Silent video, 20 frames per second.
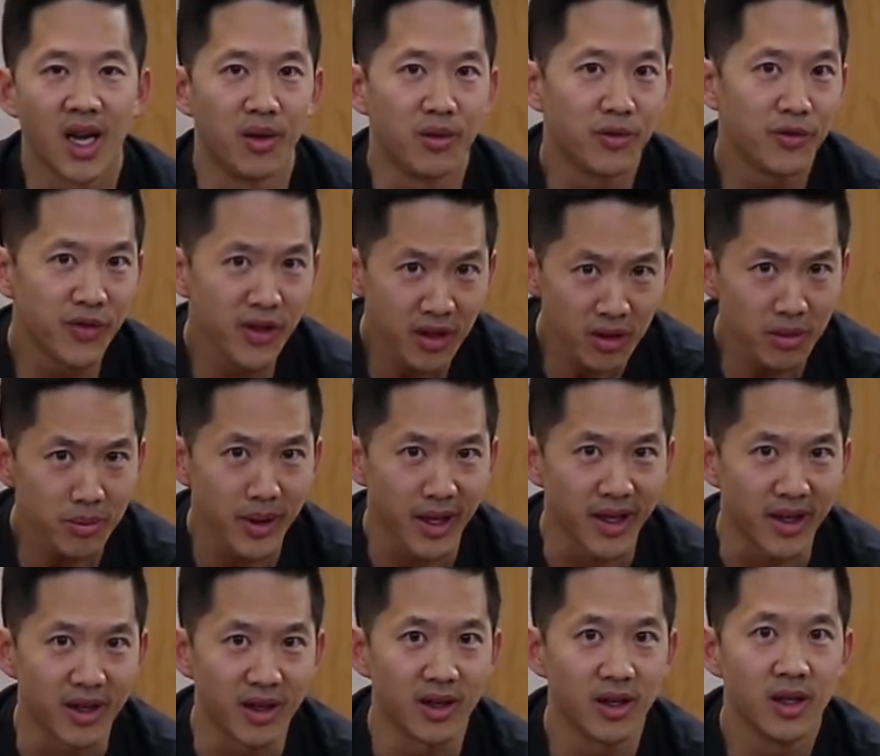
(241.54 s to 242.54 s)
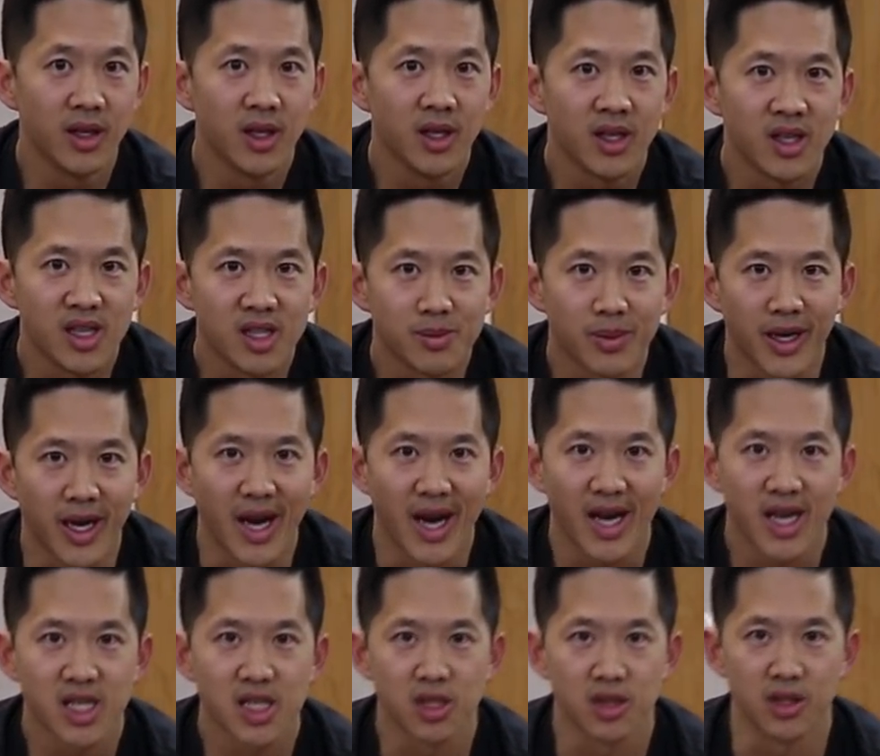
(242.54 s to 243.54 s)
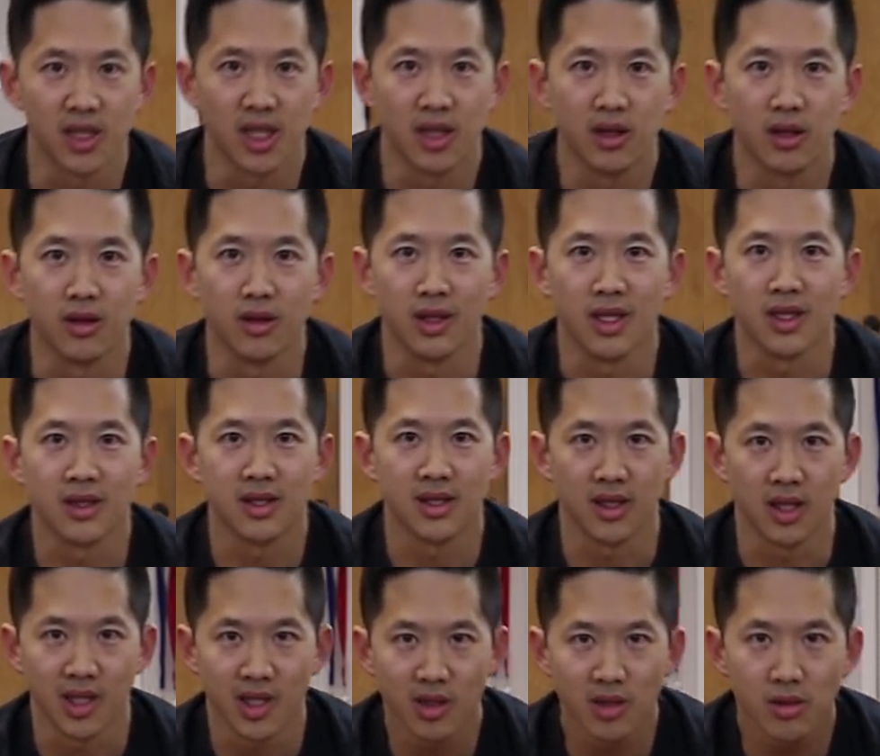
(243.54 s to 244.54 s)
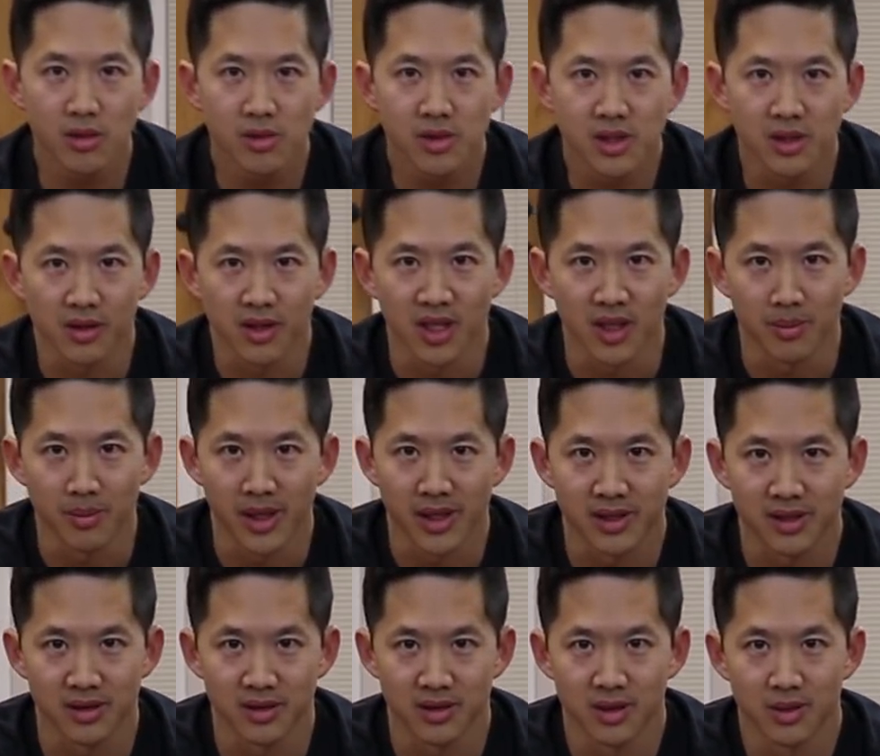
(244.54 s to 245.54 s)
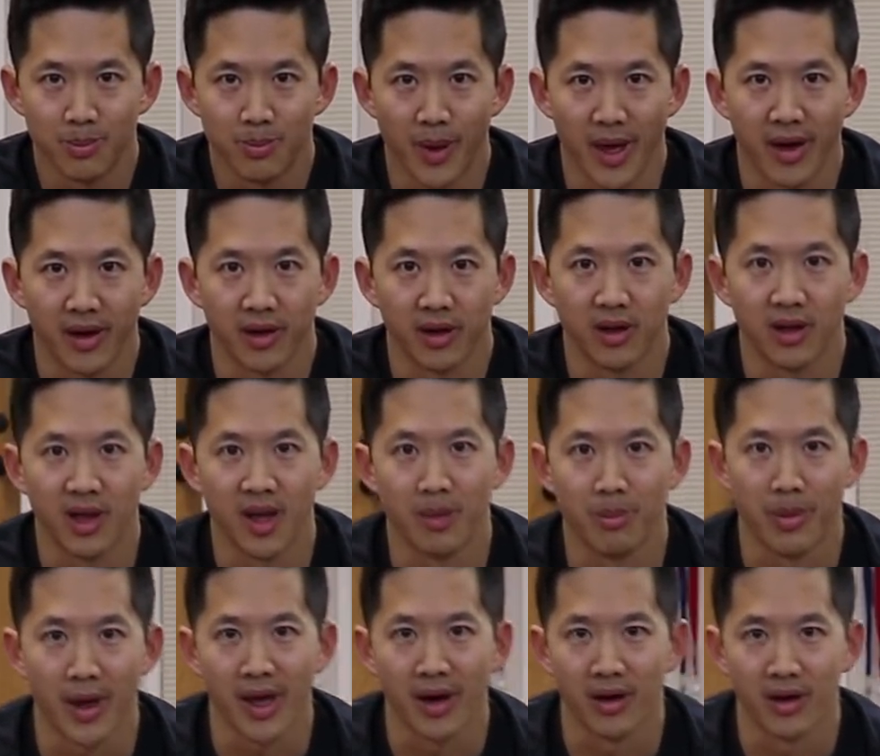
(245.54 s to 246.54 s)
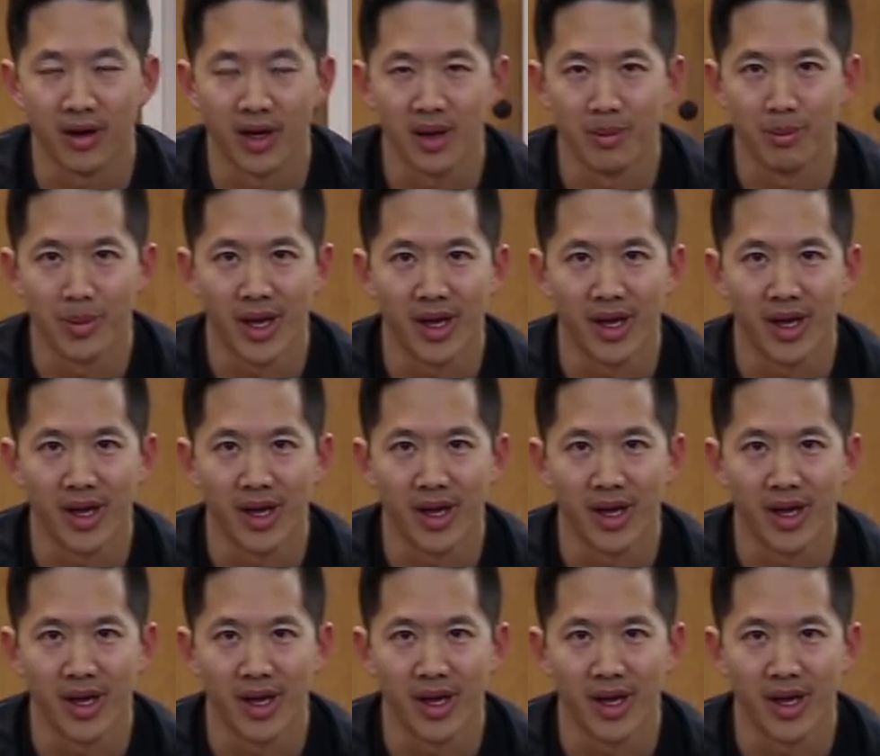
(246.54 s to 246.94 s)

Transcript: and feel better is by actually learning to use your hip muscles better and better and